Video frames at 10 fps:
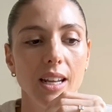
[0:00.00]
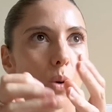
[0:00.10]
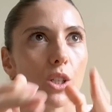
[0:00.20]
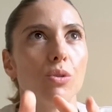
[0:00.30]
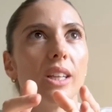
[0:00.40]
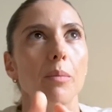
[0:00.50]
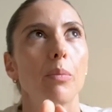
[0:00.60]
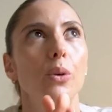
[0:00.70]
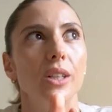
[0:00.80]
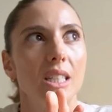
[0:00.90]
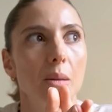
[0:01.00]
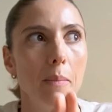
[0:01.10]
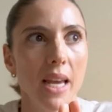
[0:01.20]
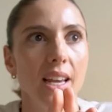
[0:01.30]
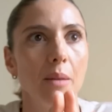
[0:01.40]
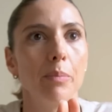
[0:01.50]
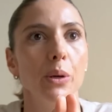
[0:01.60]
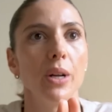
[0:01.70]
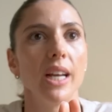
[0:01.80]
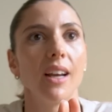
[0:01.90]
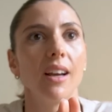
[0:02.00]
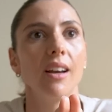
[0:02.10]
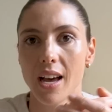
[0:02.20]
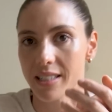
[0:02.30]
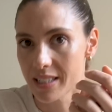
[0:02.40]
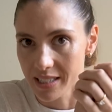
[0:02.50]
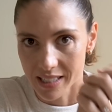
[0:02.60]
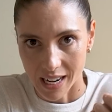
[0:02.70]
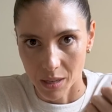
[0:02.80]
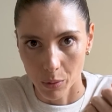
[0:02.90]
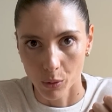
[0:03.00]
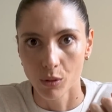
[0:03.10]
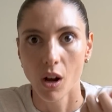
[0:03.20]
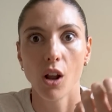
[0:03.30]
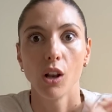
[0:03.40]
What's really important to me in building a sustainable,